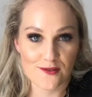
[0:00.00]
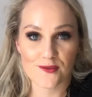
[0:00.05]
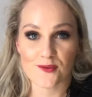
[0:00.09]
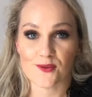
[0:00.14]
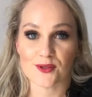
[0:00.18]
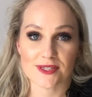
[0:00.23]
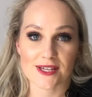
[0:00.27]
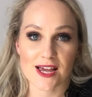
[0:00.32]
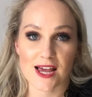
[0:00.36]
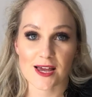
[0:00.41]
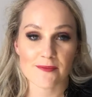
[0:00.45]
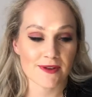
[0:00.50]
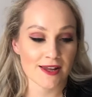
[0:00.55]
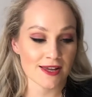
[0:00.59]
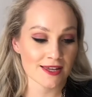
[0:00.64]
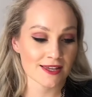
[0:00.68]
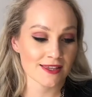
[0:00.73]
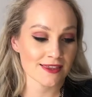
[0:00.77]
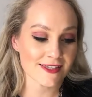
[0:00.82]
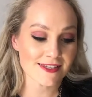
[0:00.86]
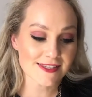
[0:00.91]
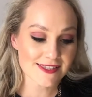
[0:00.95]
of all time.
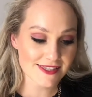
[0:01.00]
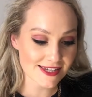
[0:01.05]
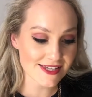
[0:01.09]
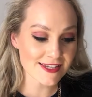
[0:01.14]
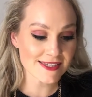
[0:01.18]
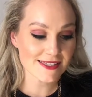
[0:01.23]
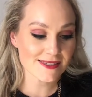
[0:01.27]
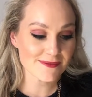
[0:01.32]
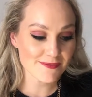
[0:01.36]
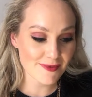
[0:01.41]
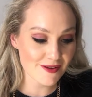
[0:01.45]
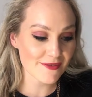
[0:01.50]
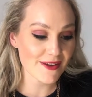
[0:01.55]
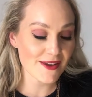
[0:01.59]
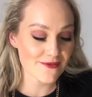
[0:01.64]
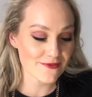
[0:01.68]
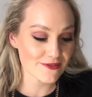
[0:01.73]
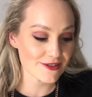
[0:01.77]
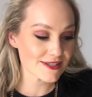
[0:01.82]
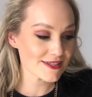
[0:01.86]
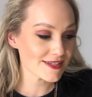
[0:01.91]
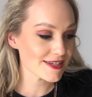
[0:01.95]
Like, this is my
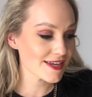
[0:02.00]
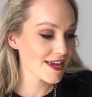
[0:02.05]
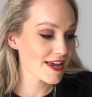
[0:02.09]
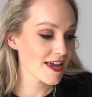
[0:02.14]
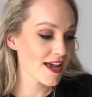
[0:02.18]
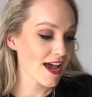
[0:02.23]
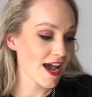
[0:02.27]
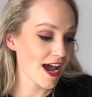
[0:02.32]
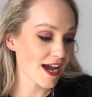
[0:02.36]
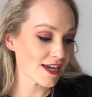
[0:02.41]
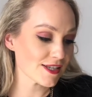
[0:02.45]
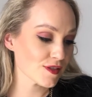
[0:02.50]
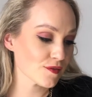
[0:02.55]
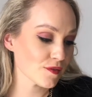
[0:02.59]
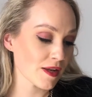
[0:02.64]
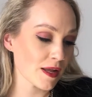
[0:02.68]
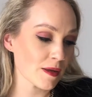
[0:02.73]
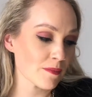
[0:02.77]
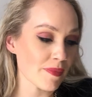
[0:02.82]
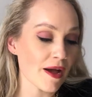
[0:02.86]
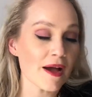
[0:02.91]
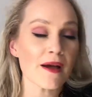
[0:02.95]
favorite. I just feel
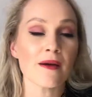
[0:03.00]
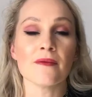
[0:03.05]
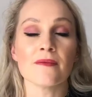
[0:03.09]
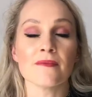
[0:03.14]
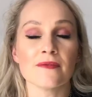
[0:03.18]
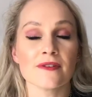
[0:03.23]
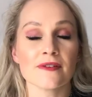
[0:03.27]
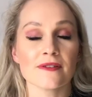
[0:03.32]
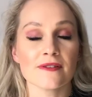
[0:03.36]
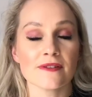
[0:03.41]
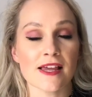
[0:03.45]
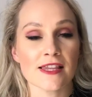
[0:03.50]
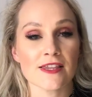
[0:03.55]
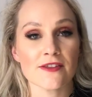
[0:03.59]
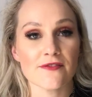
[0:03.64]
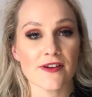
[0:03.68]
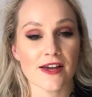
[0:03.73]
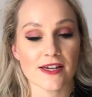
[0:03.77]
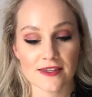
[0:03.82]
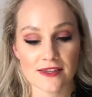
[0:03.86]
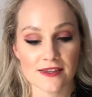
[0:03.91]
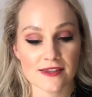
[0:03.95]
like bummed at the
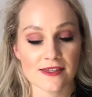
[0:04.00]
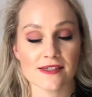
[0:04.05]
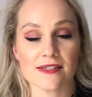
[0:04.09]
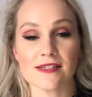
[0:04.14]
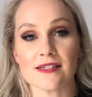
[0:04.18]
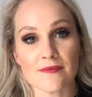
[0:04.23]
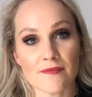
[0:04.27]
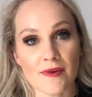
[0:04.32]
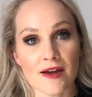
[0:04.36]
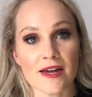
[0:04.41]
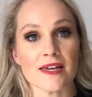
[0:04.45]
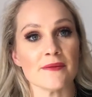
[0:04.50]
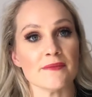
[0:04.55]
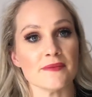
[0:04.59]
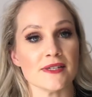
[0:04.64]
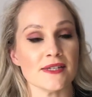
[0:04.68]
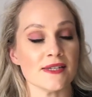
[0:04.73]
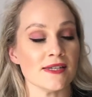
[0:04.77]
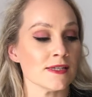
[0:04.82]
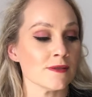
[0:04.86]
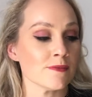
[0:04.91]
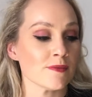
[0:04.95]
fact that this is in my
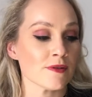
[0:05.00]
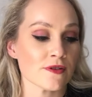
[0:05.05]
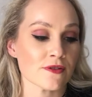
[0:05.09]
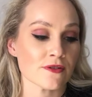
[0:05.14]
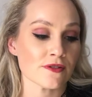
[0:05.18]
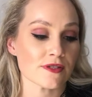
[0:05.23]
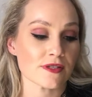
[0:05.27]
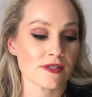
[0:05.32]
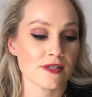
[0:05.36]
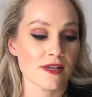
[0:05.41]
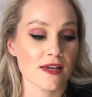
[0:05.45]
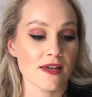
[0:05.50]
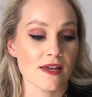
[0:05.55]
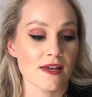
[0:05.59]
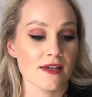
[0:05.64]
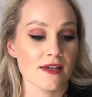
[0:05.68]
Empties, because